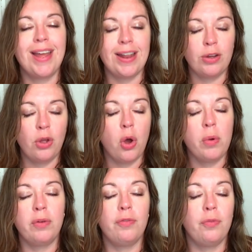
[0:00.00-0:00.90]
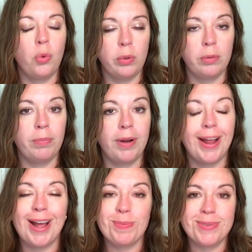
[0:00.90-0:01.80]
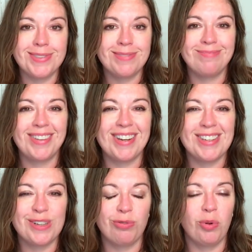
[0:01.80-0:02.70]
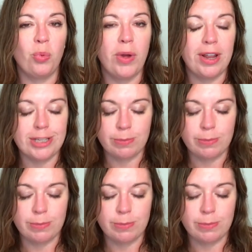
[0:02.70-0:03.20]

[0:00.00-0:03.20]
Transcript: and going forward perhaps in a different way,